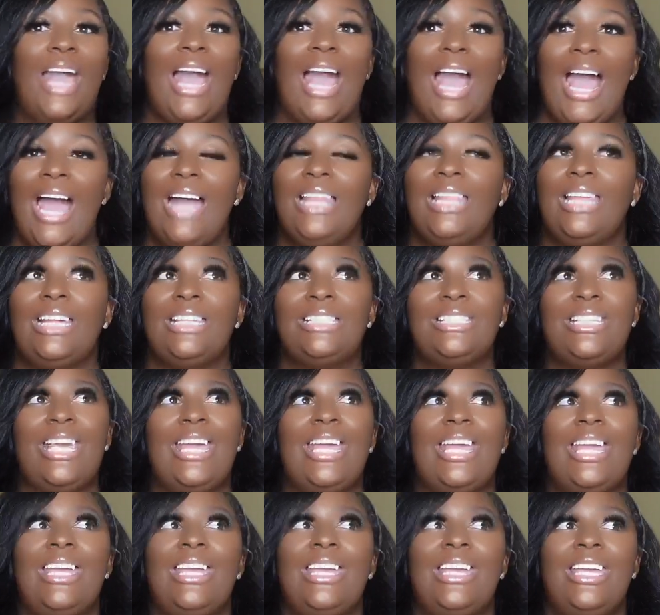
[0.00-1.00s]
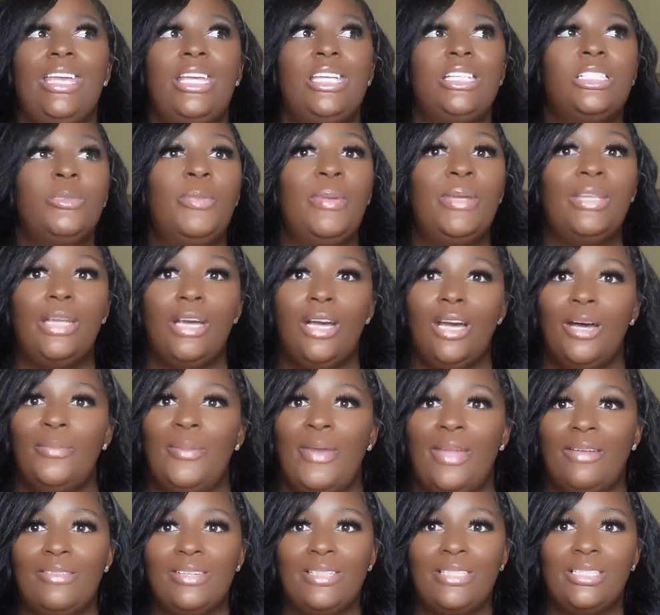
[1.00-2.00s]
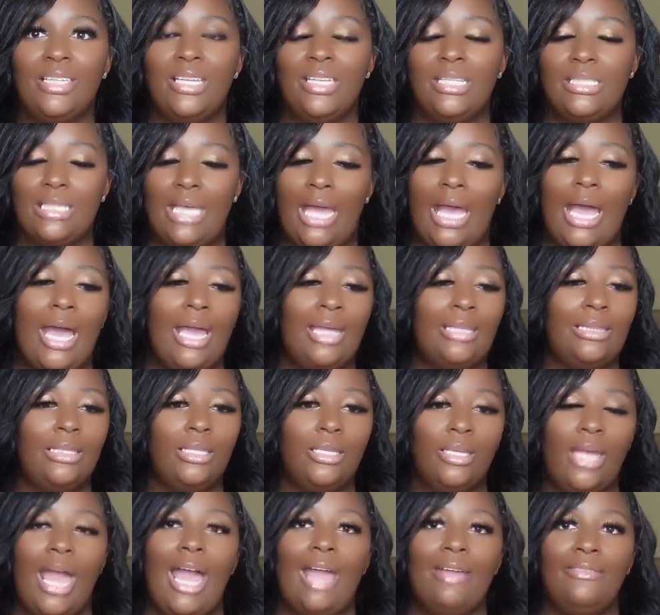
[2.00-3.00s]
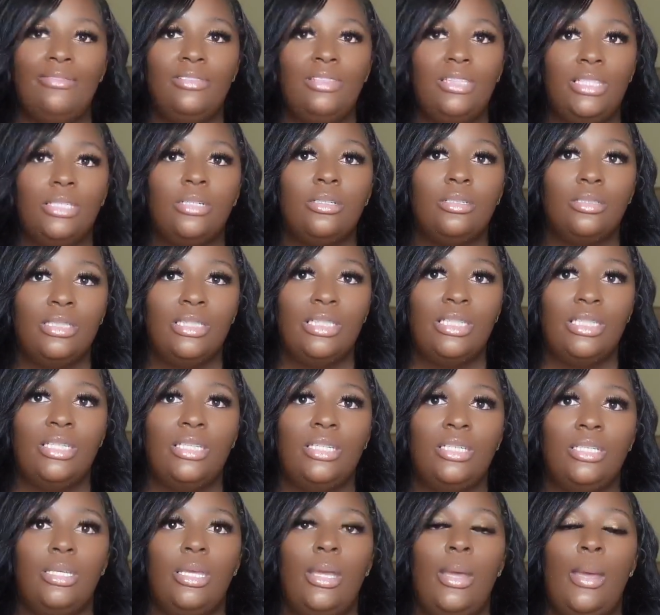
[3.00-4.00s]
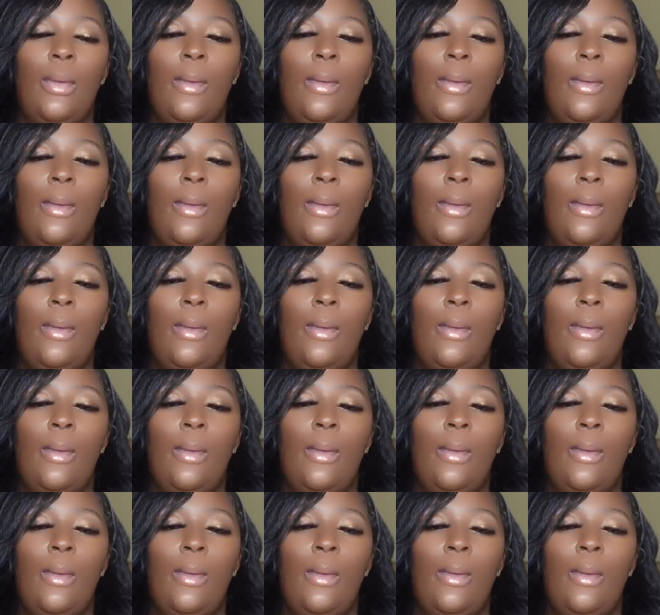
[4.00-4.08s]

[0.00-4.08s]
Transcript: like I said, it's been up ever since. I've literally